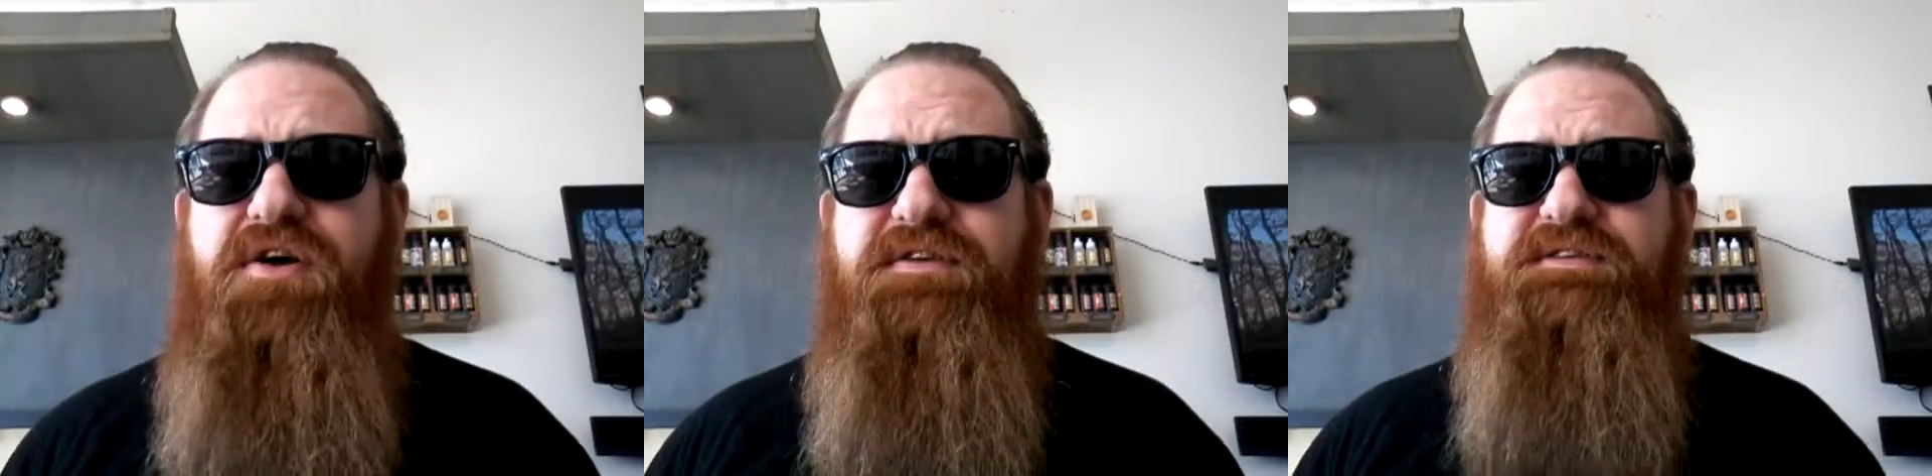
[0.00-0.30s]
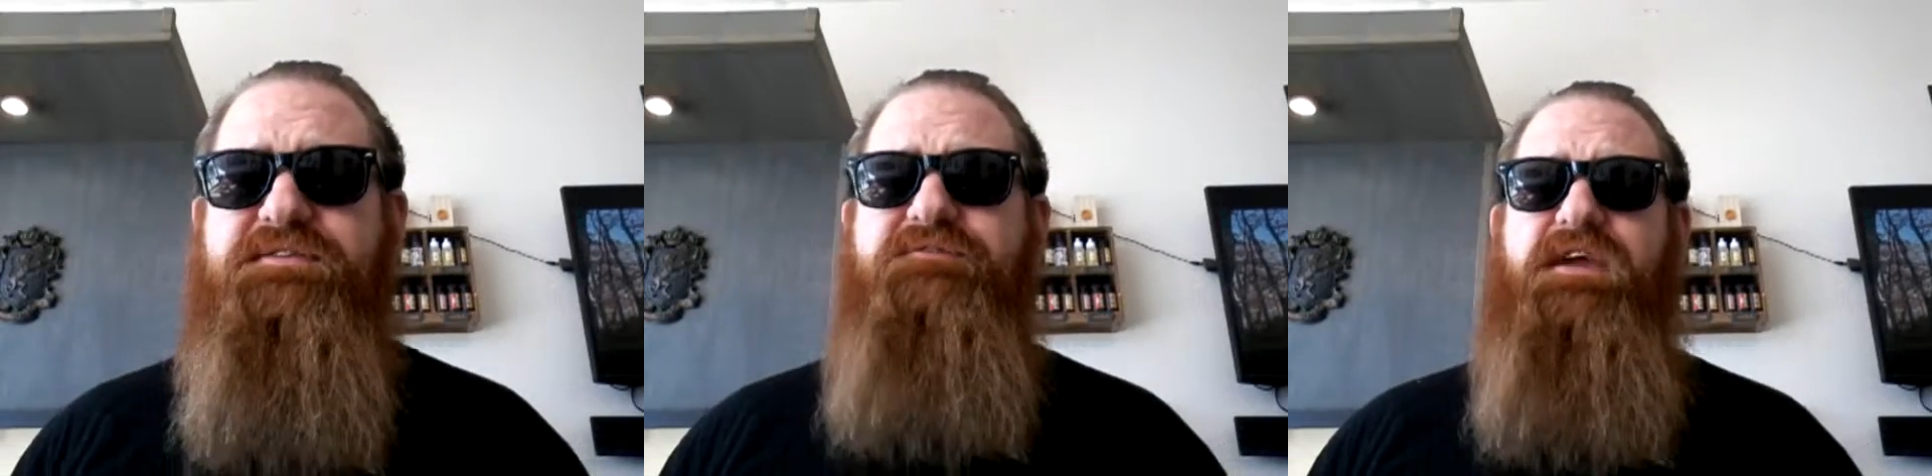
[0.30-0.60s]

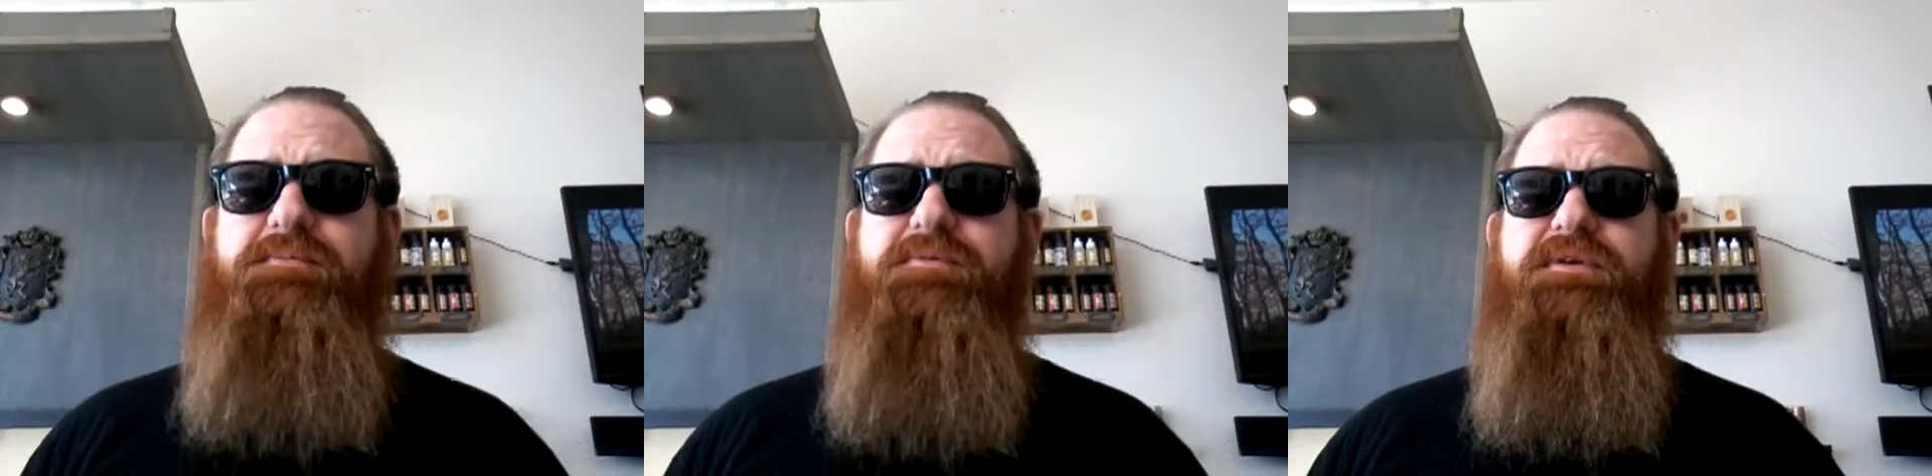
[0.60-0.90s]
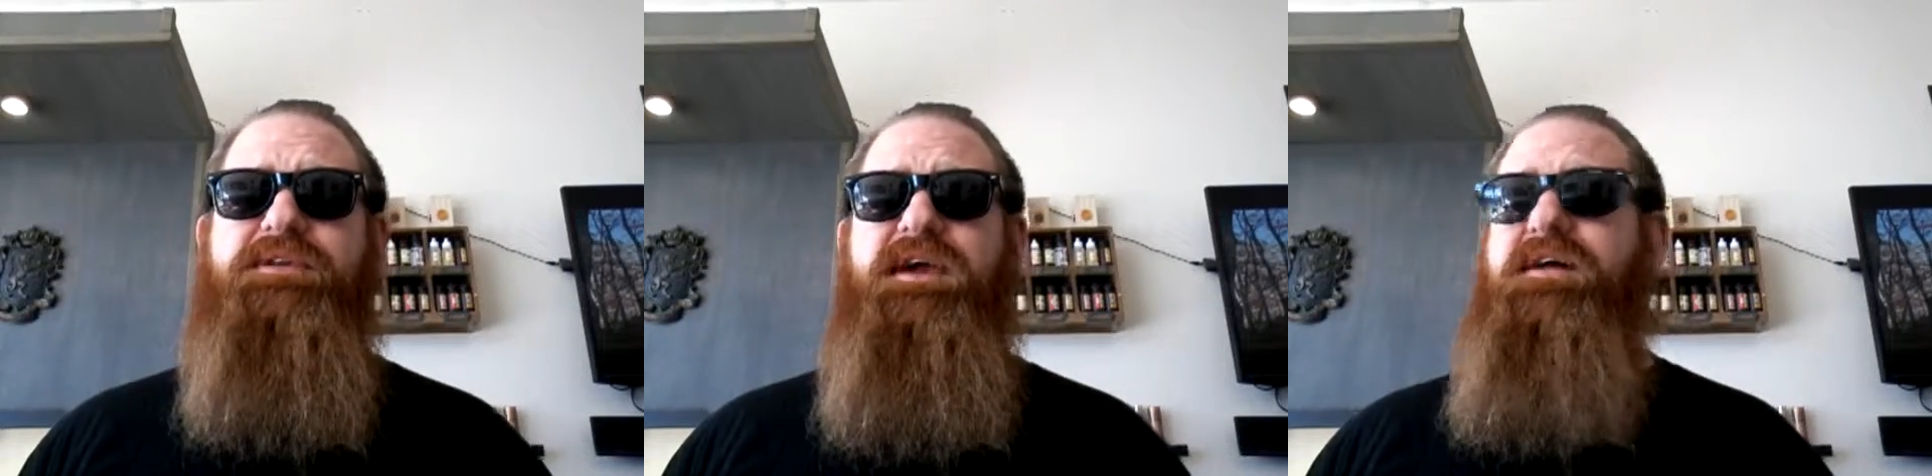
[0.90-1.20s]
Artisan Vapor
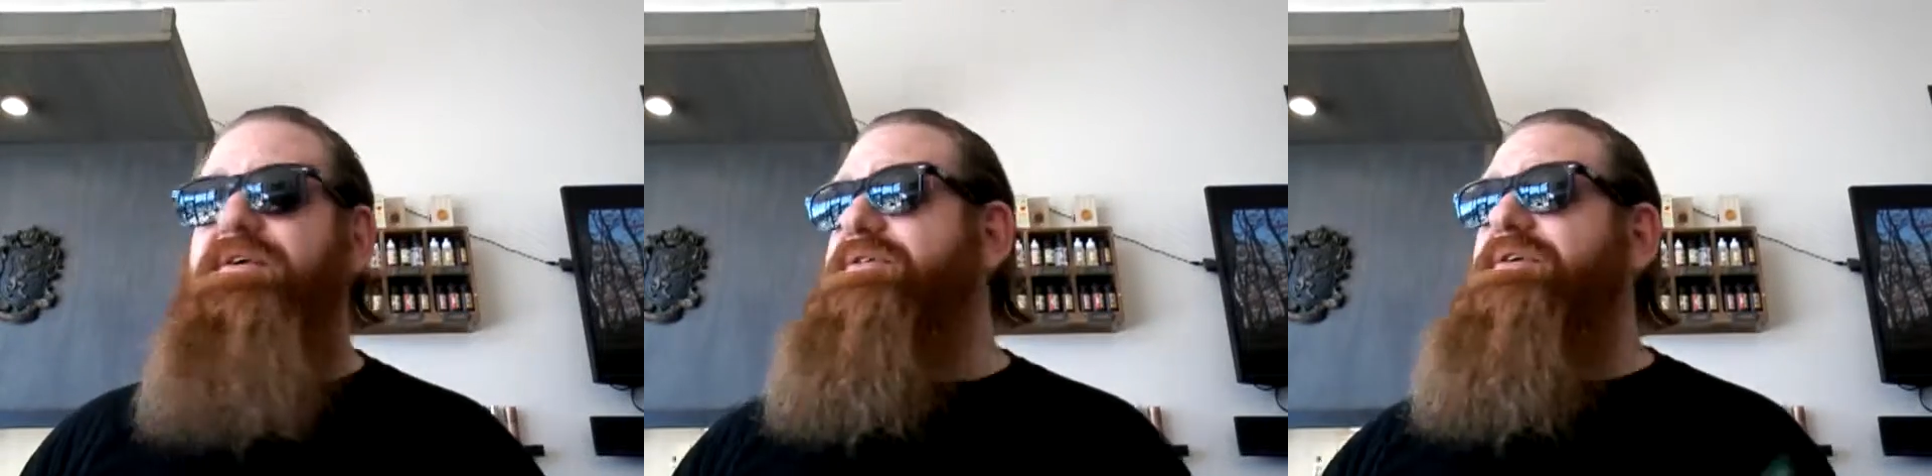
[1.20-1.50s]
in Keller.